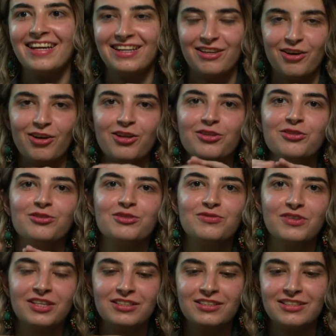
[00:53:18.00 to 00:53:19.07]
and all those
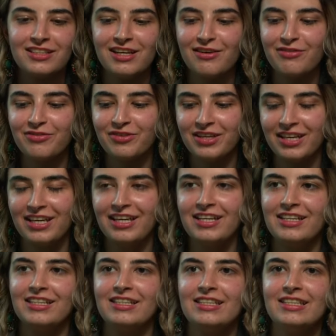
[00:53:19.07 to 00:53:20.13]
fun stuff.
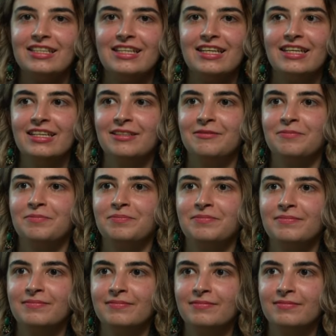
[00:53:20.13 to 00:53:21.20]
6:50
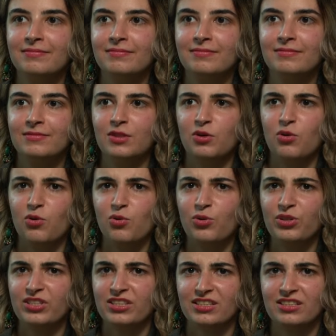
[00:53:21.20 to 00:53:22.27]
a.m. Central Time.
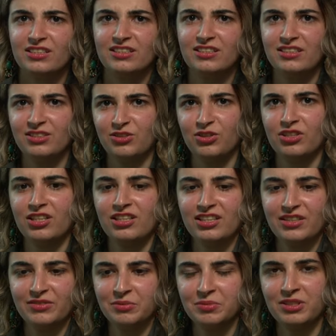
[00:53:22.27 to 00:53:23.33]
Oi. Good luck
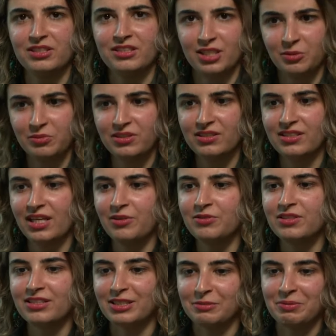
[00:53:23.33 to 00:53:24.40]
everybody. I'll be sound
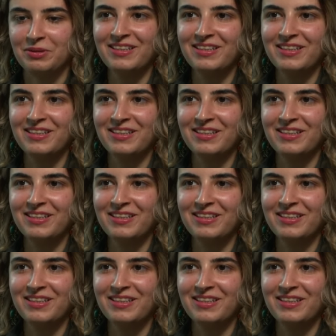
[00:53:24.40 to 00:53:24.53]
sleep.